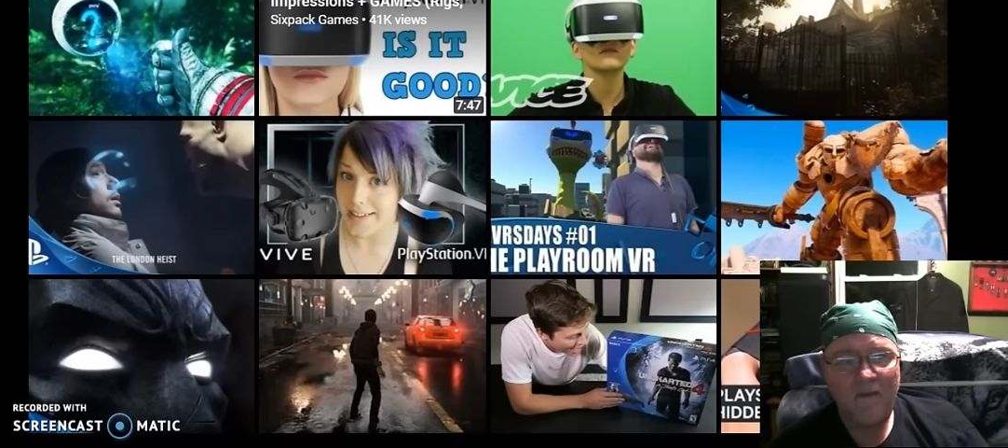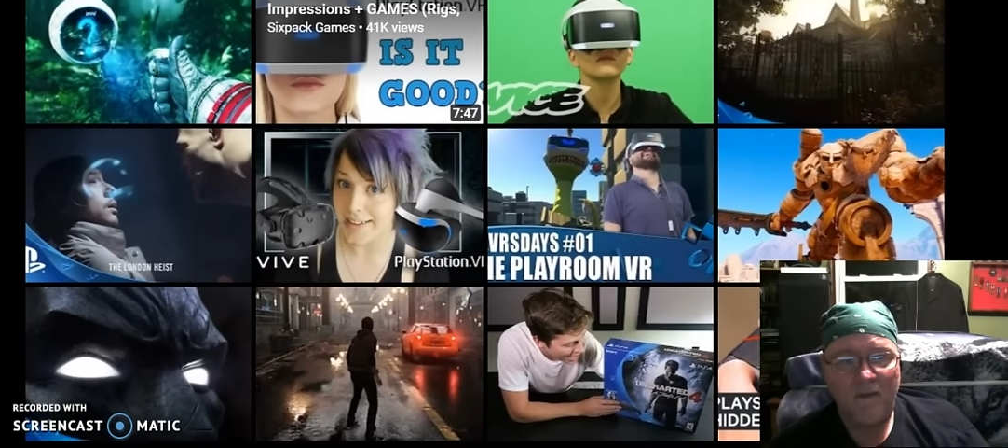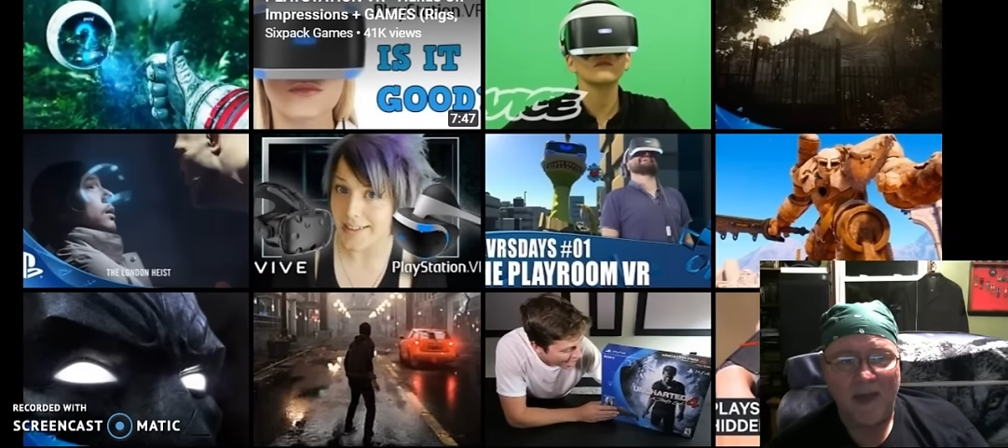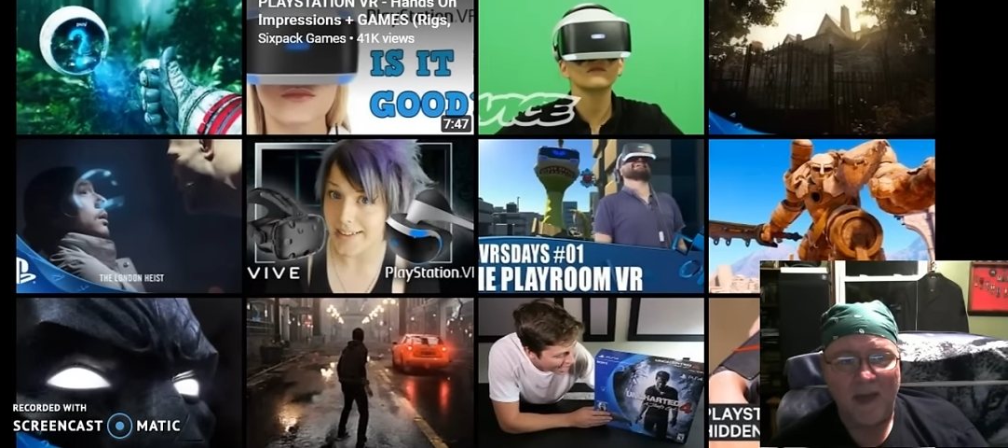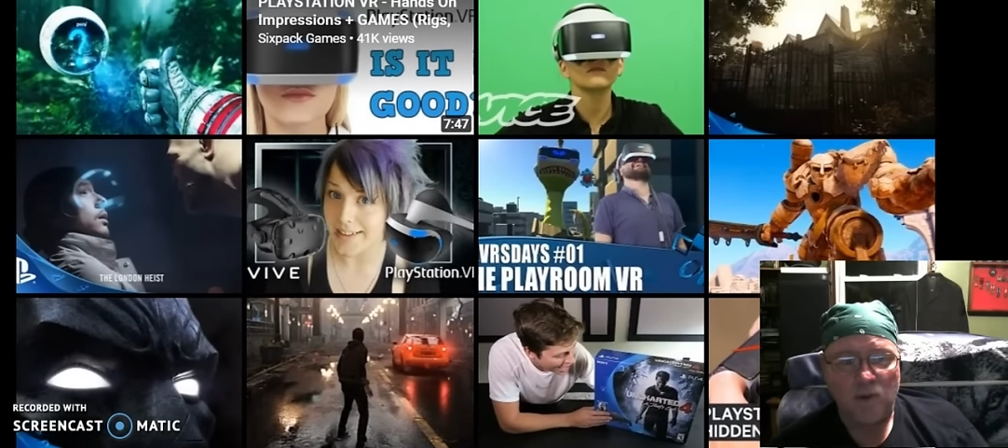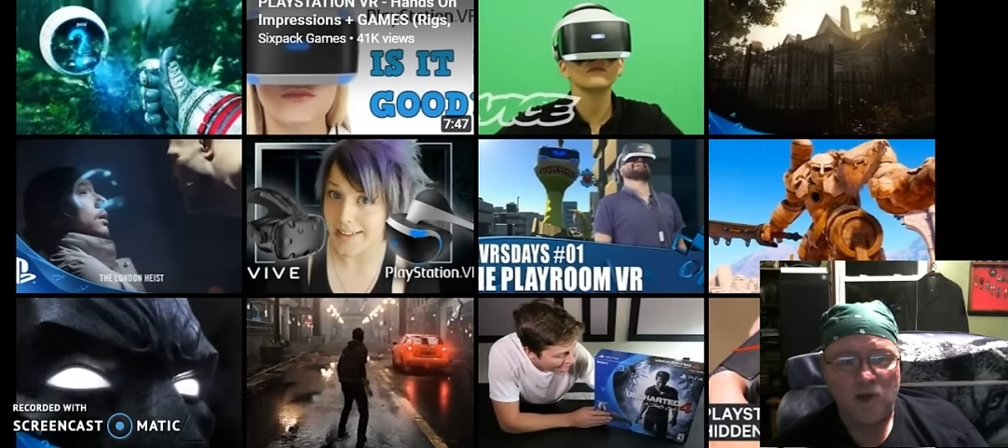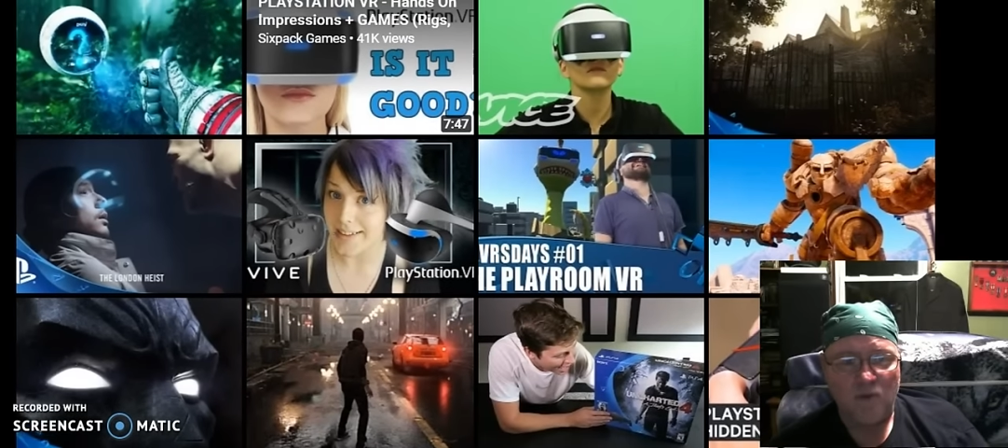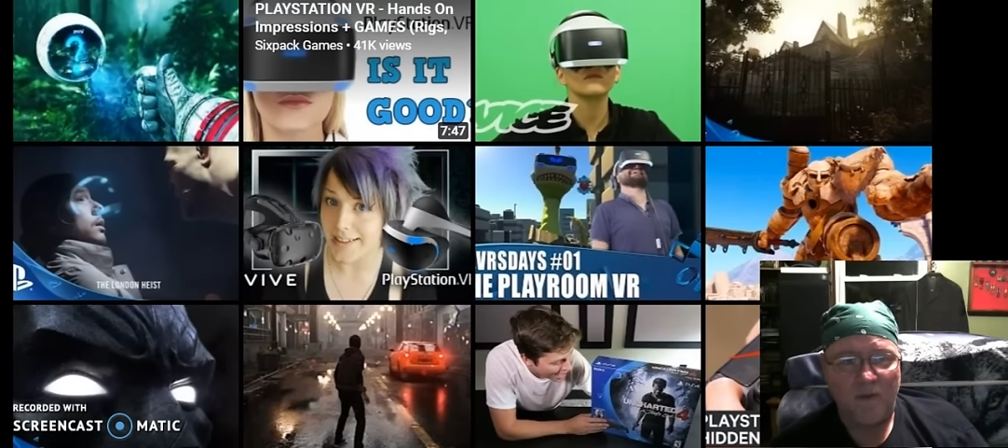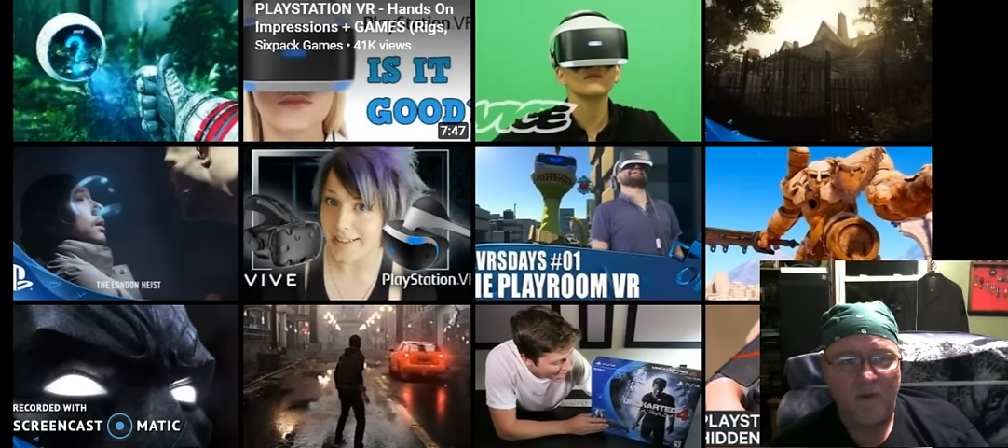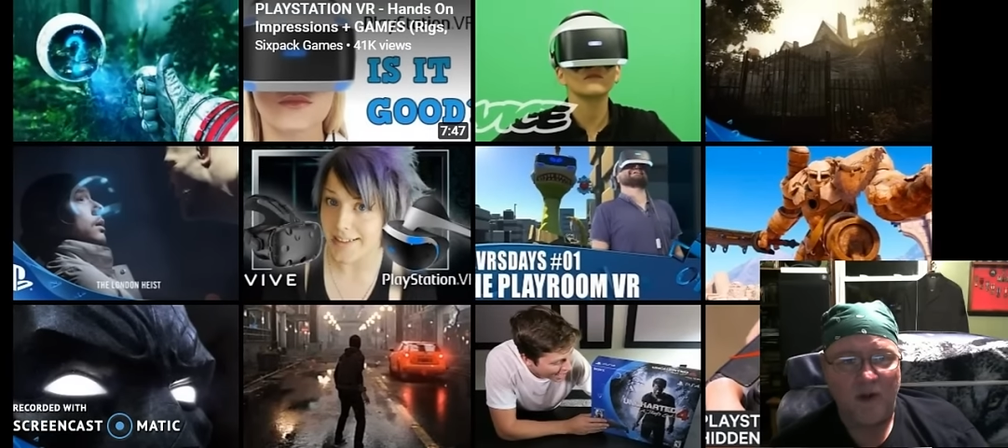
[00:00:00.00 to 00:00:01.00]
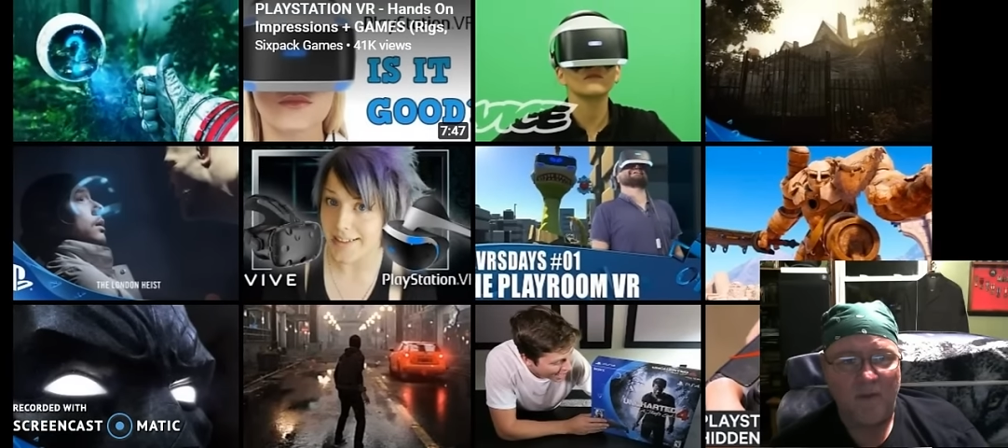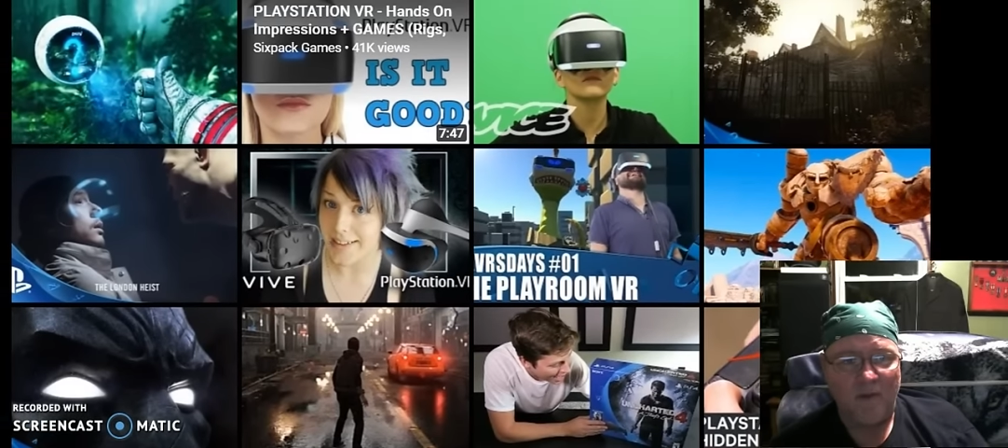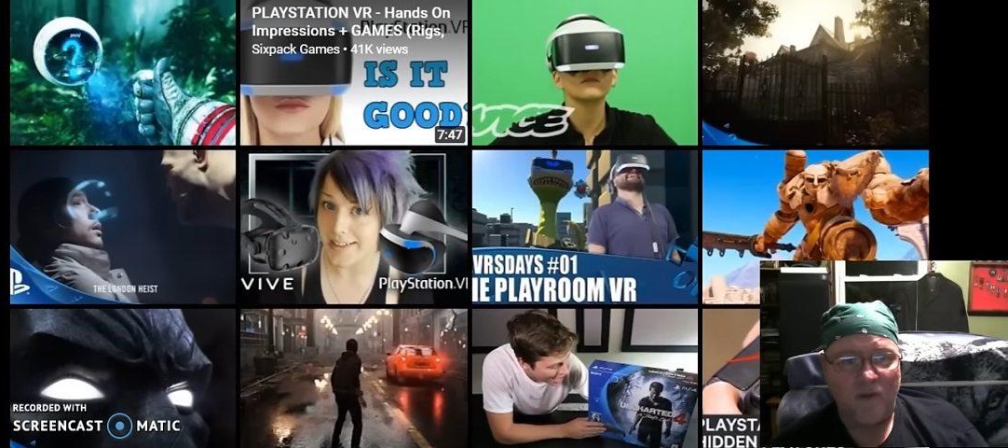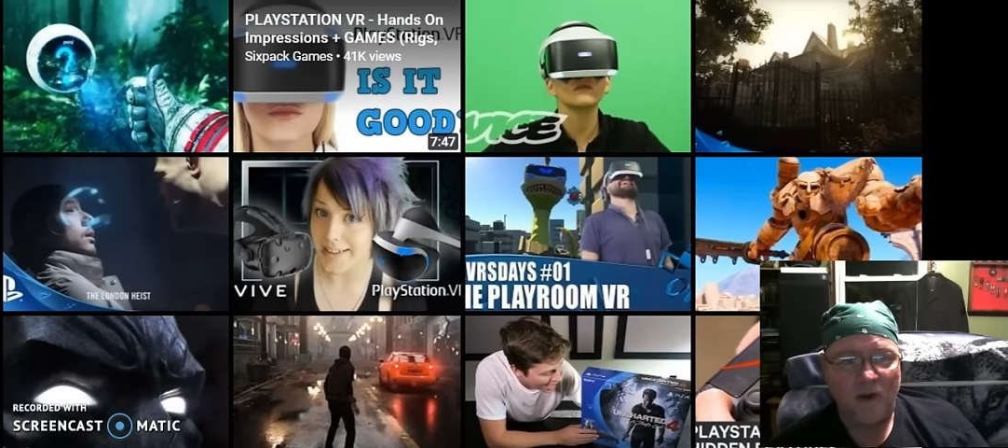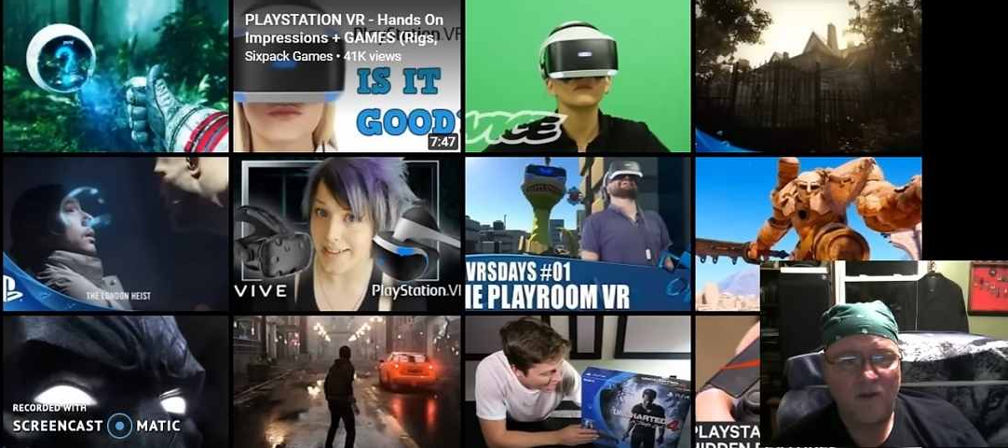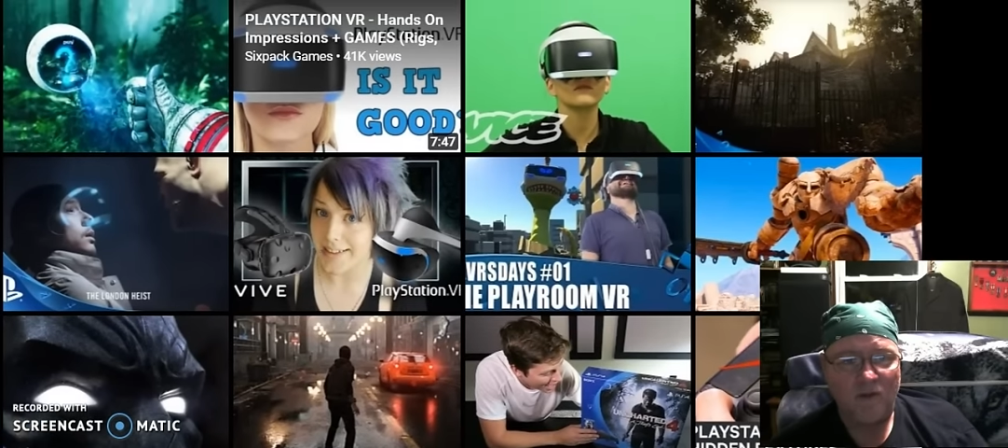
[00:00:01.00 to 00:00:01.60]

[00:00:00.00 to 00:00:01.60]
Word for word: The language is right there, my friends.